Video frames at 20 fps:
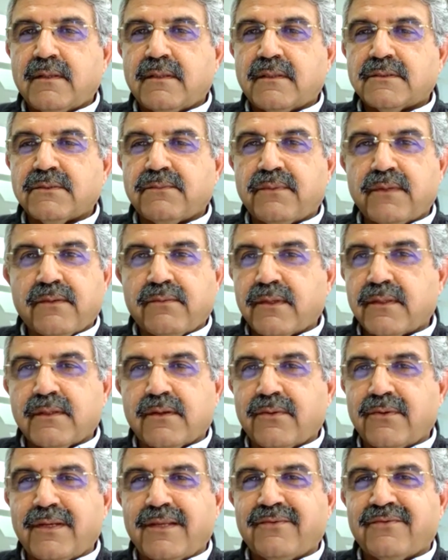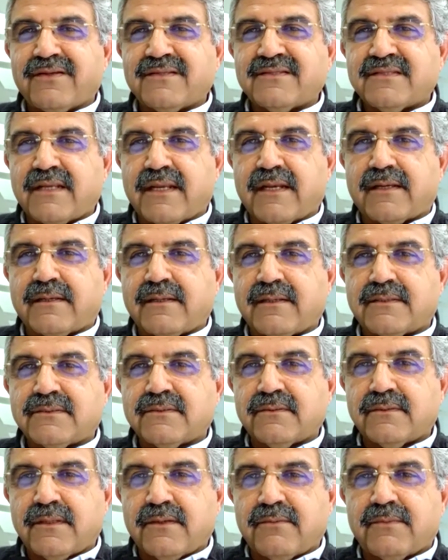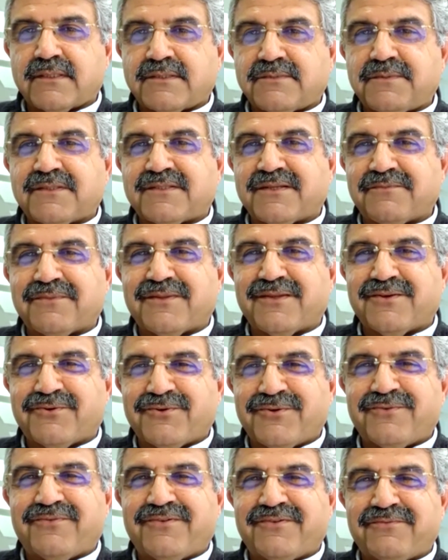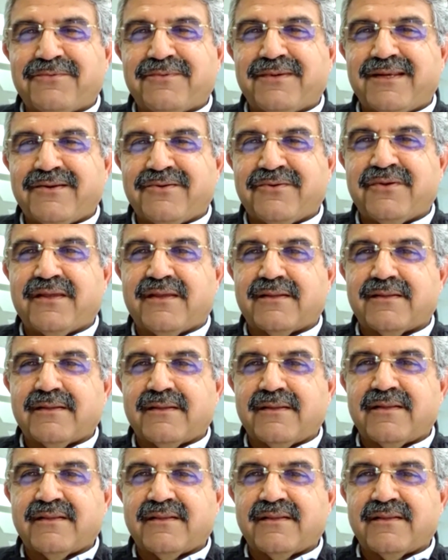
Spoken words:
So we were the only ones selected. So there must be something good we've been doing.